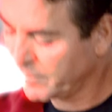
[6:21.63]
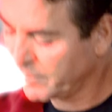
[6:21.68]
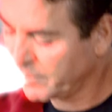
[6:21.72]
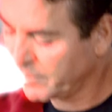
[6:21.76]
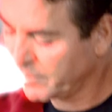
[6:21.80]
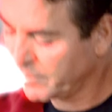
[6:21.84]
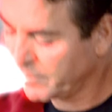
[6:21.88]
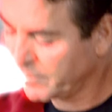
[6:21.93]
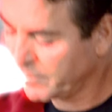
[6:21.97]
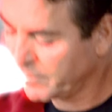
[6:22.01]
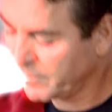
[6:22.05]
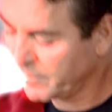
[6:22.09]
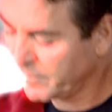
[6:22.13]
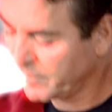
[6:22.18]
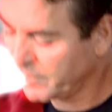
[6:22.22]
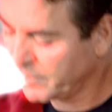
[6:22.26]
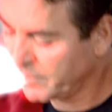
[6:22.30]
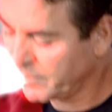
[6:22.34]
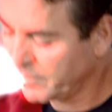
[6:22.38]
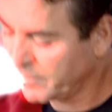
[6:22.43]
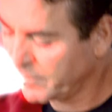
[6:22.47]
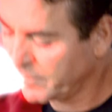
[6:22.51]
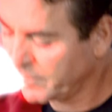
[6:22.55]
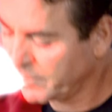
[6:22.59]

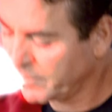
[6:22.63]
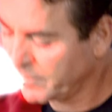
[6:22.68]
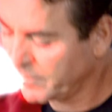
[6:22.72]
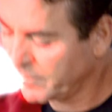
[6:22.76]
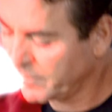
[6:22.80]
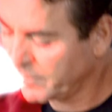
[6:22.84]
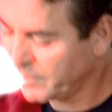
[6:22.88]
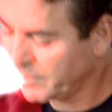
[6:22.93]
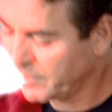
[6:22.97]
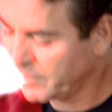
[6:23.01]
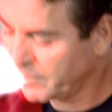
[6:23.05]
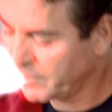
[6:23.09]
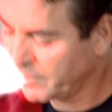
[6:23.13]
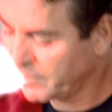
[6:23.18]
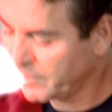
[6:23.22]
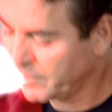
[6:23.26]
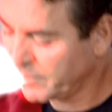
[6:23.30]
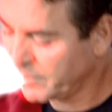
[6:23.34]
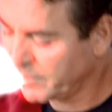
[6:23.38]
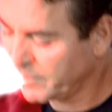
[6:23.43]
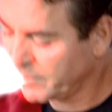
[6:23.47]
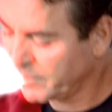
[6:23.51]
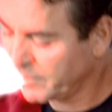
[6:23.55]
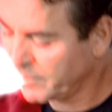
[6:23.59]
Nothing is said.